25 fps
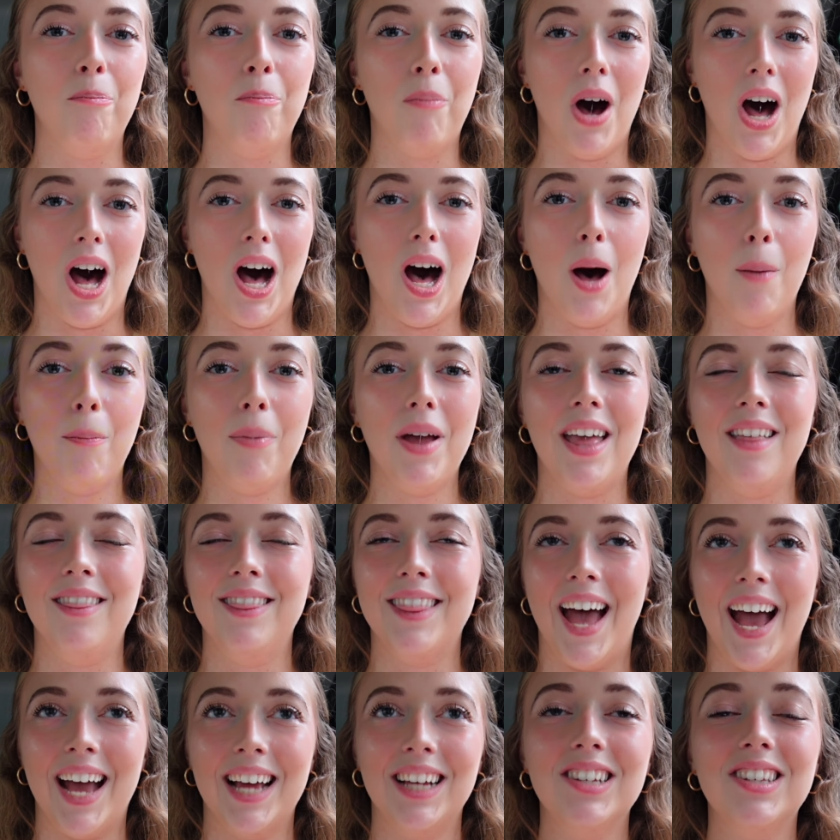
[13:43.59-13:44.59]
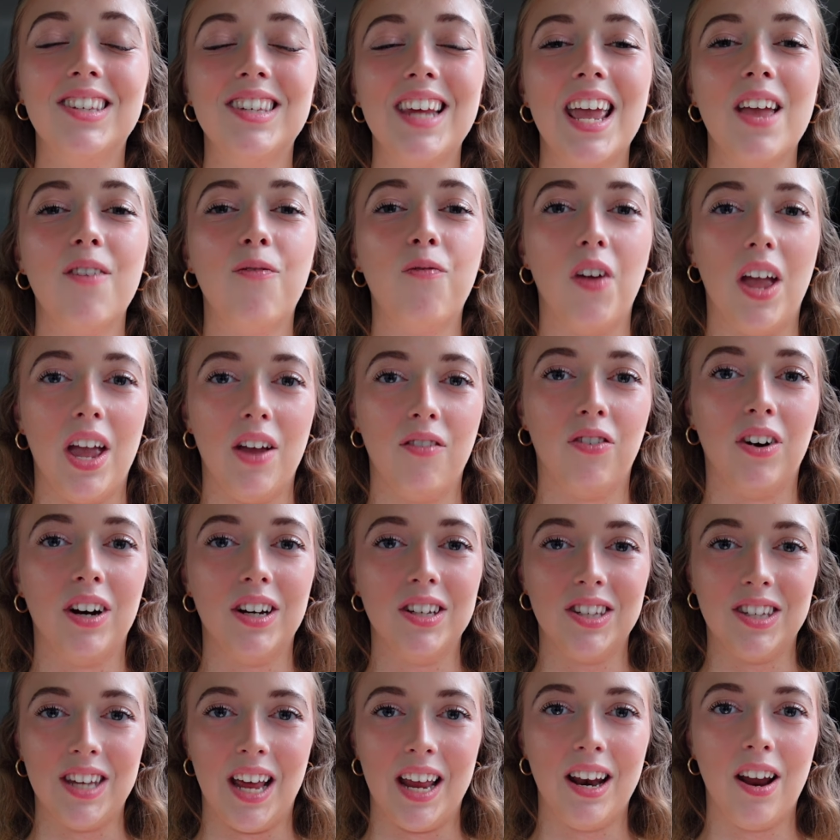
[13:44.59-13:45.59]
Pop, and that is a
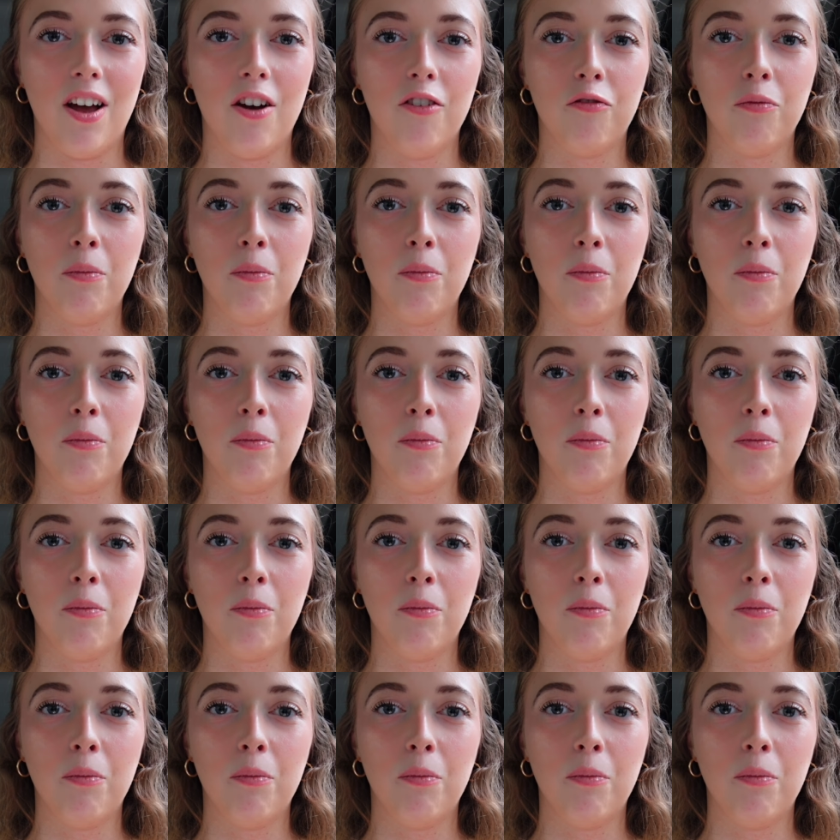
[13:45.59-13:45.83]
favorite scent of